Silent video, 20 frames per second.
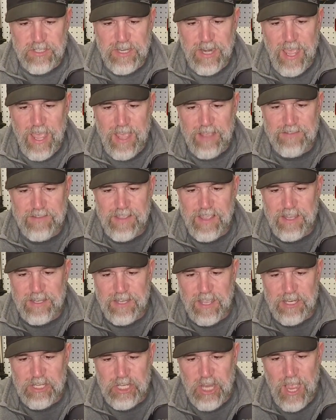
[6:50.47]
It has the
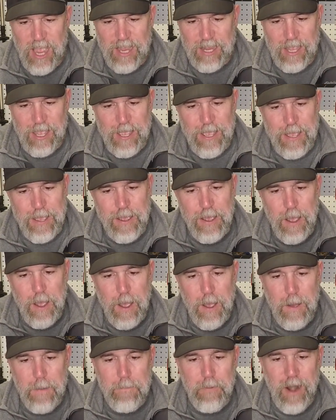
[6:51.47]
anti-shock
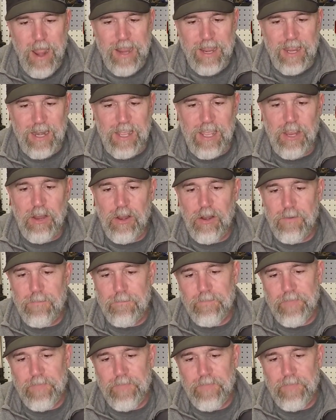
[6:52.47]
bracket here